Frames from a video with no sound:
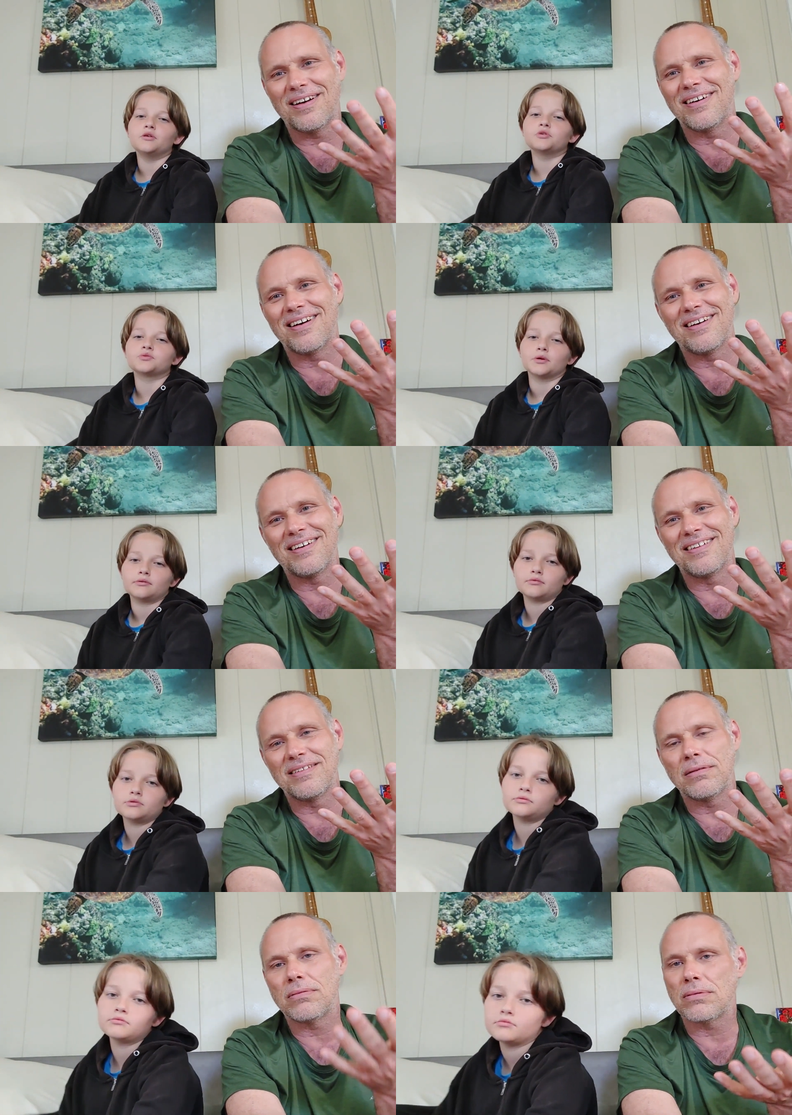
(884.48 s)
Speaker 1: Oh, which one?
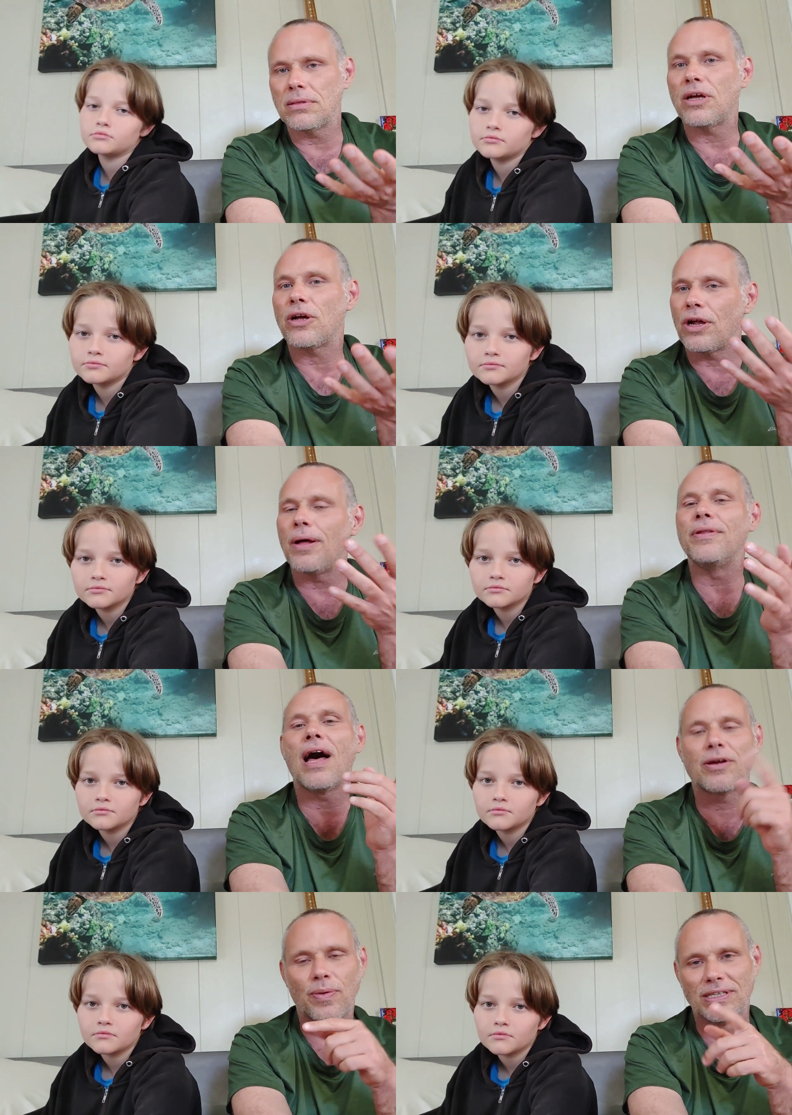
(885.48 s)
Speaker 2: Uh,
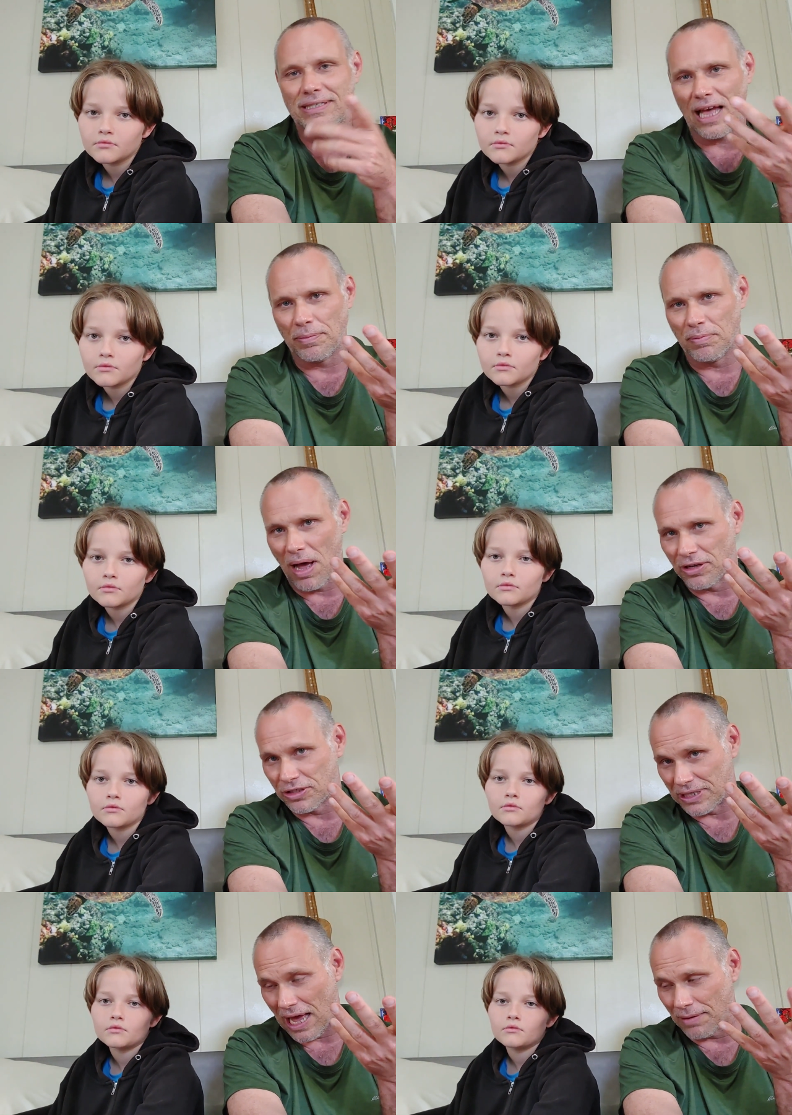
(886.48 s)
not Gwen's dad, but
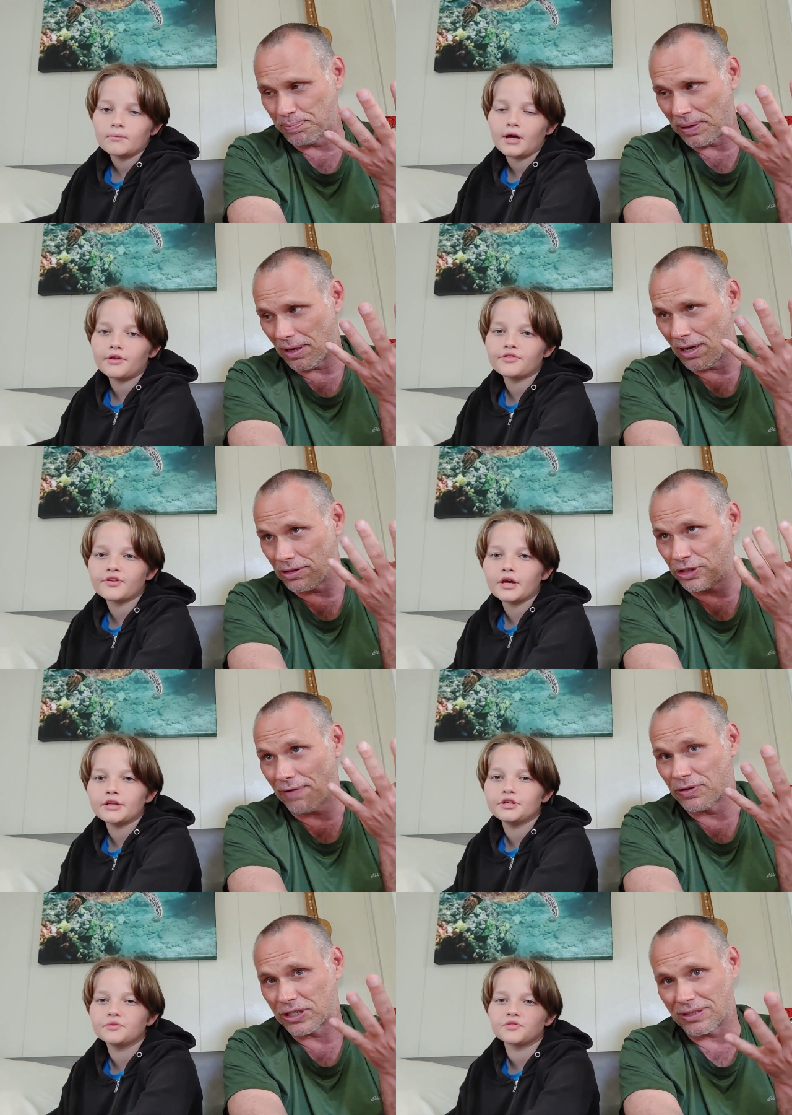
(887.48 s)
Miles' dad. Miles' uh, dad.
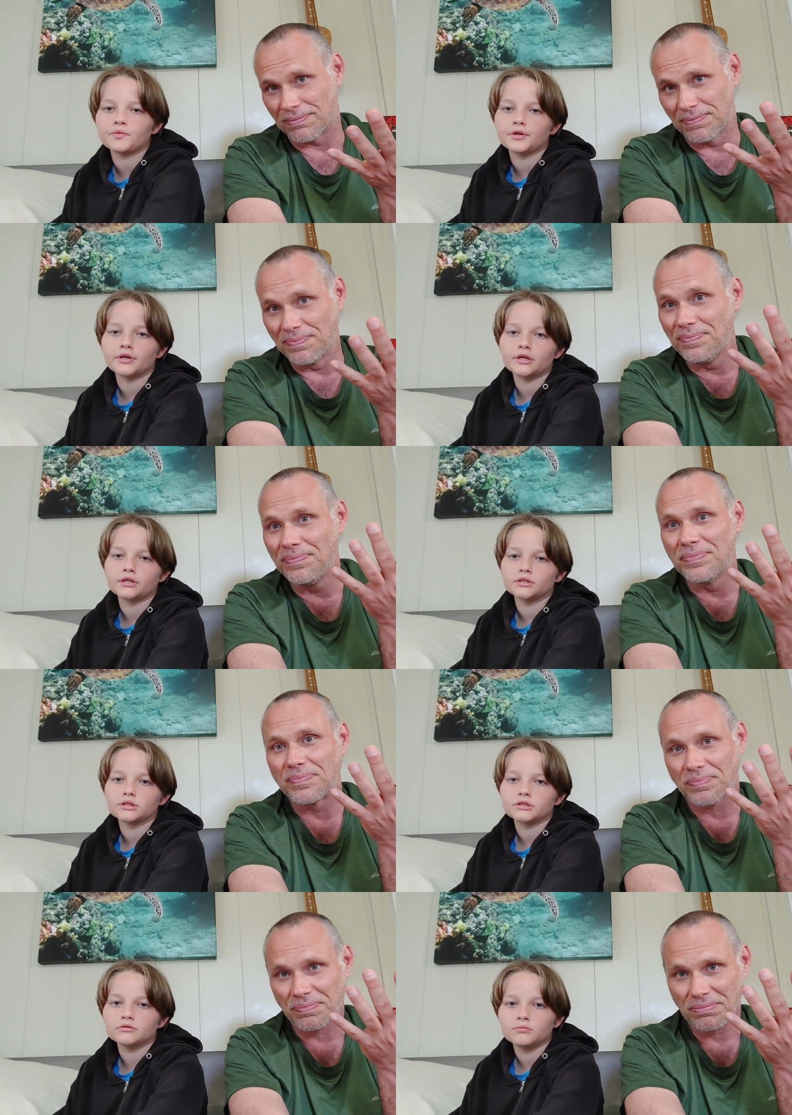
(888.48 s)
Jefferson. He was
Speaker 1: weird. I
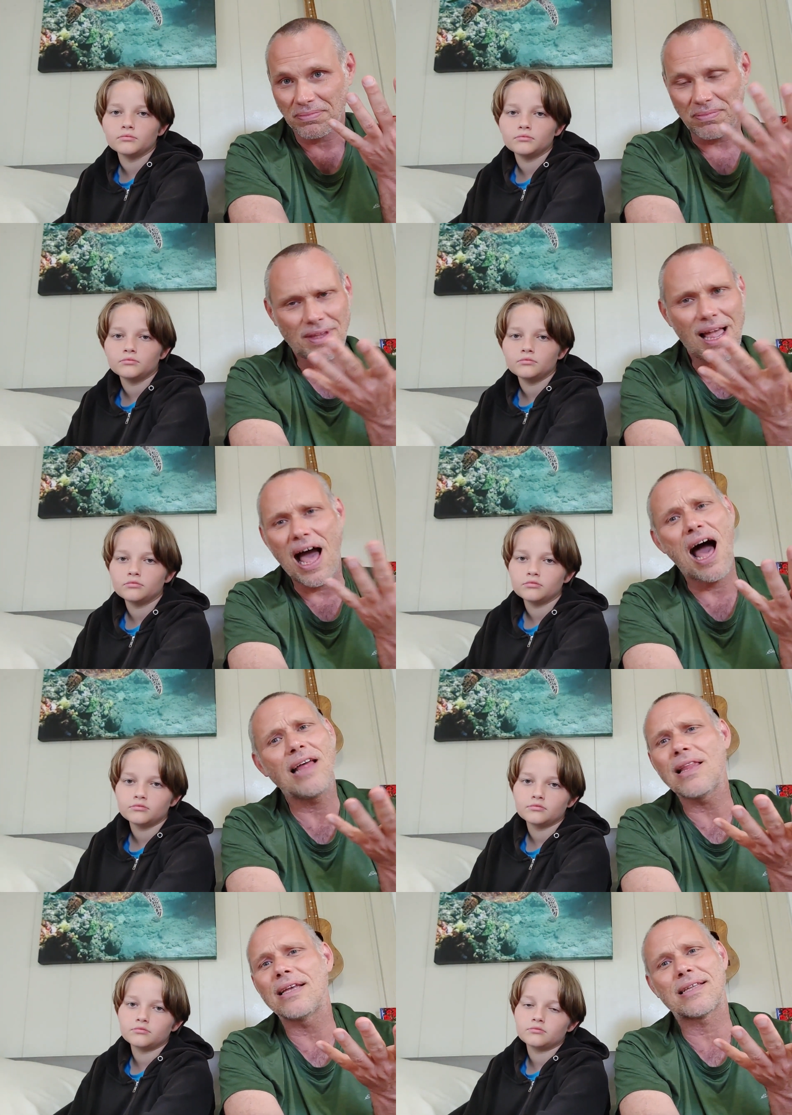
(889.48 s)
like him.
Speaker 2: I
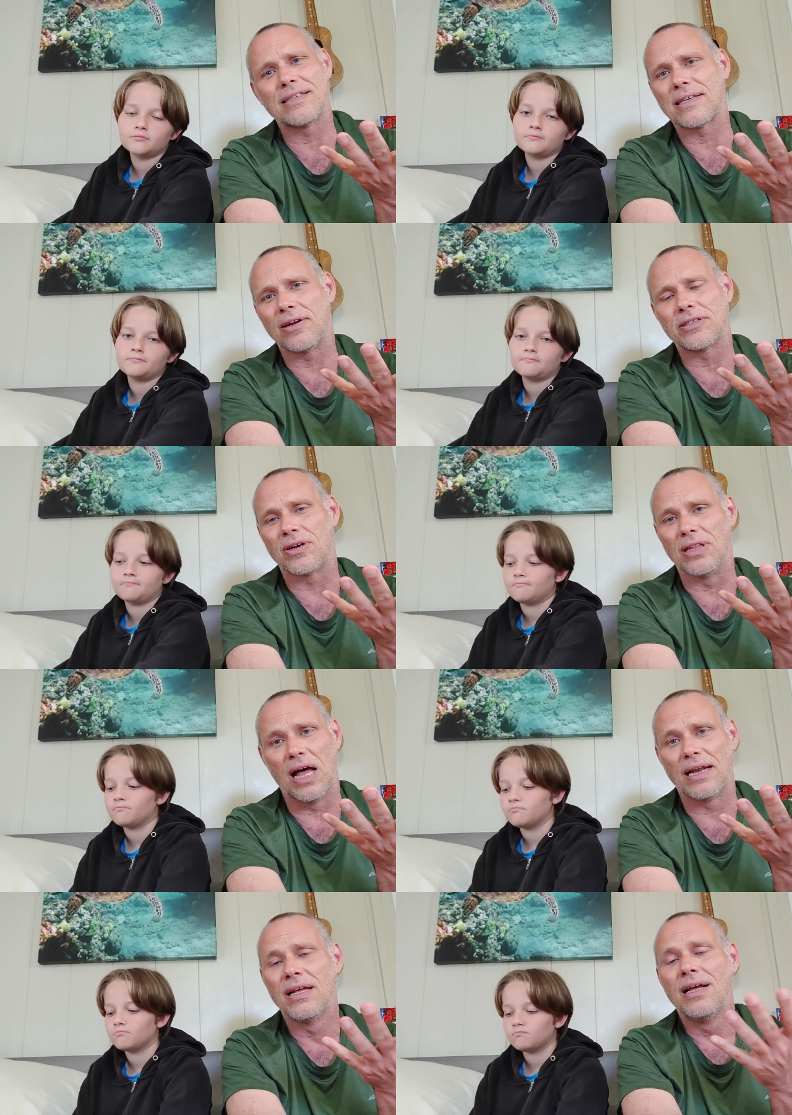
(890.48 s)
liked his character a
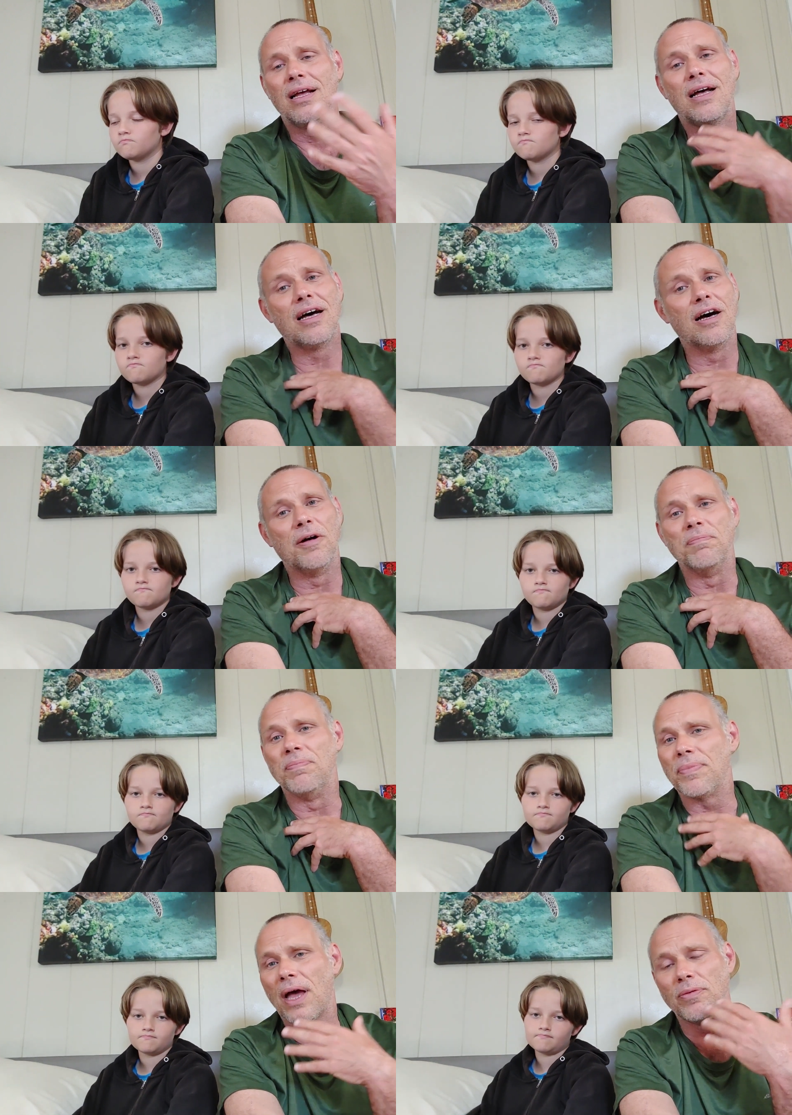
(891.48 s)
lot.
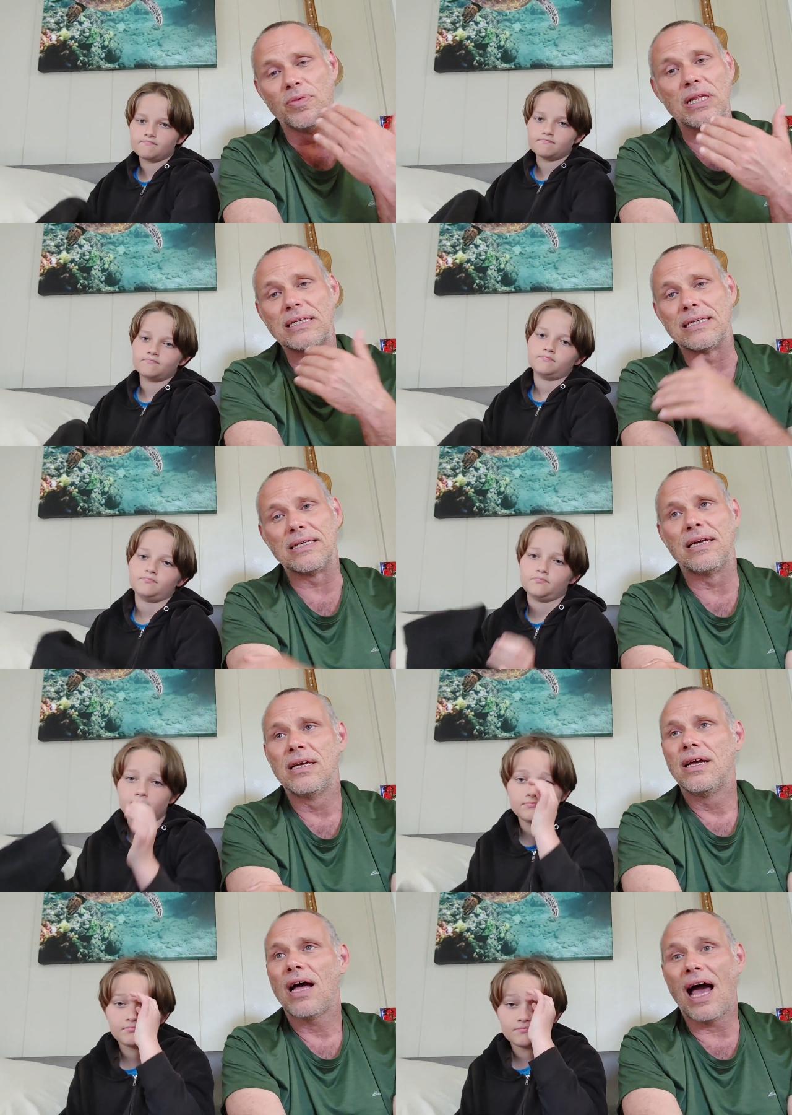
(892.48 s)
Um, I really did.
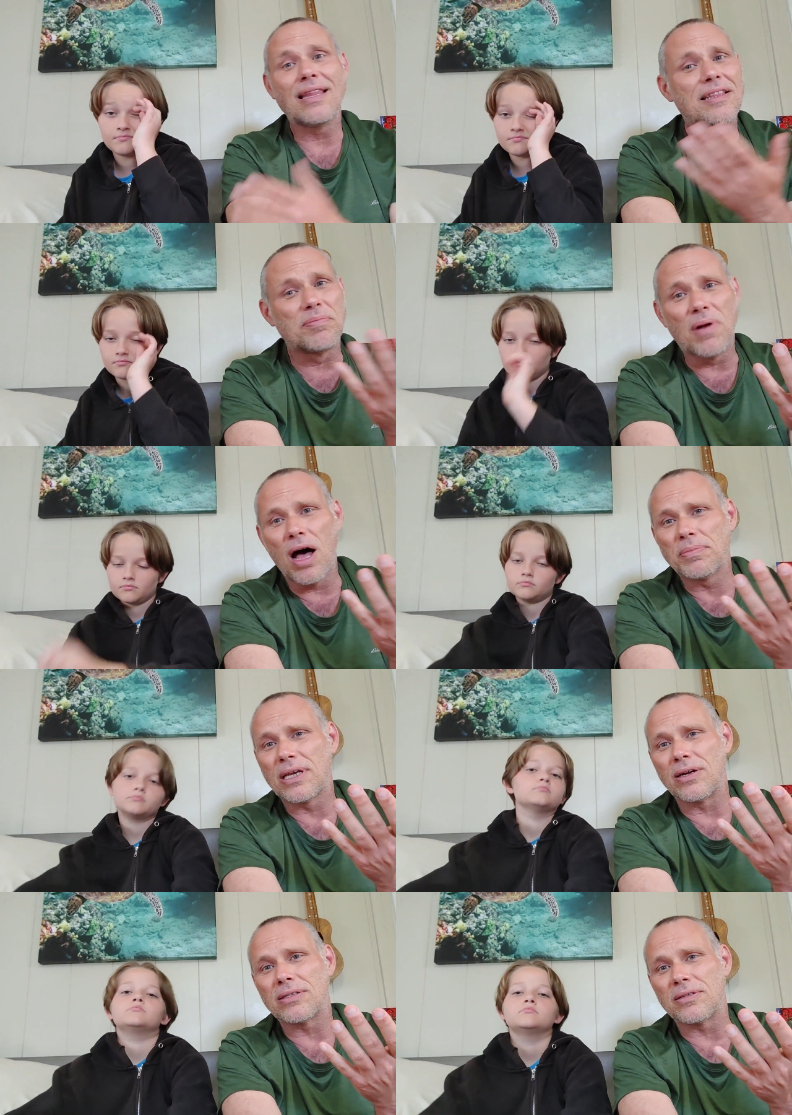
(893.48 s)
I like the mom
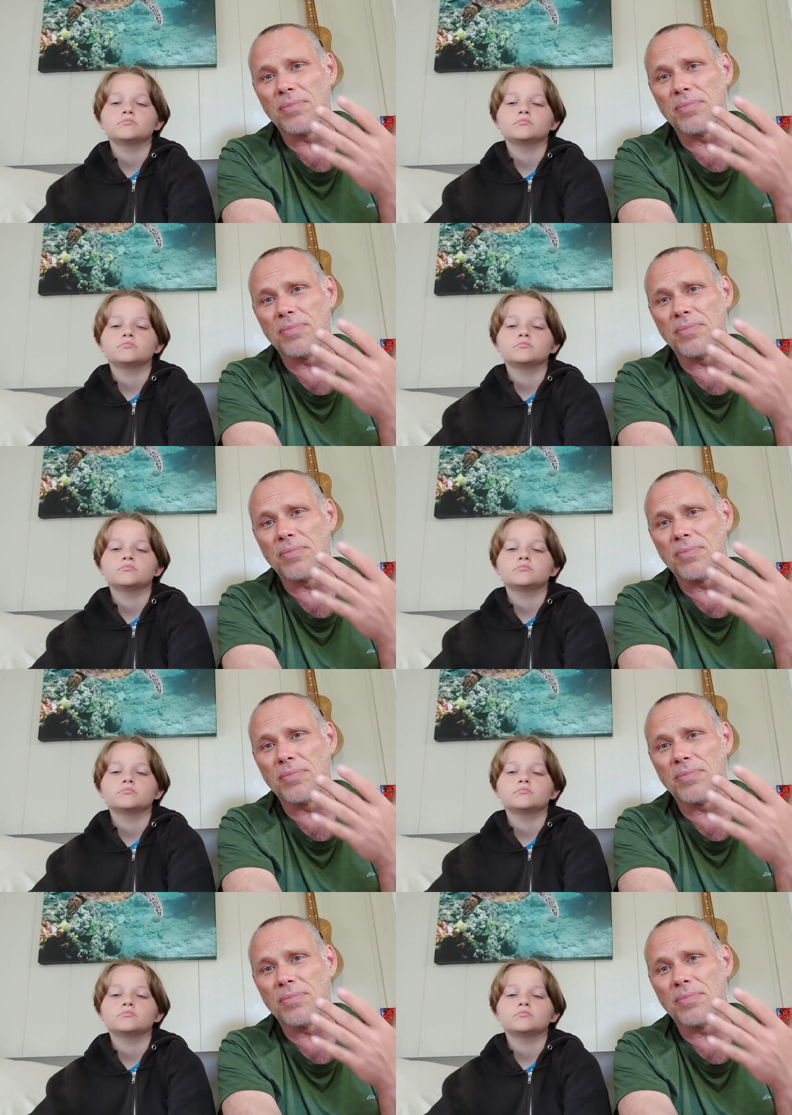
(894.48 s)
character,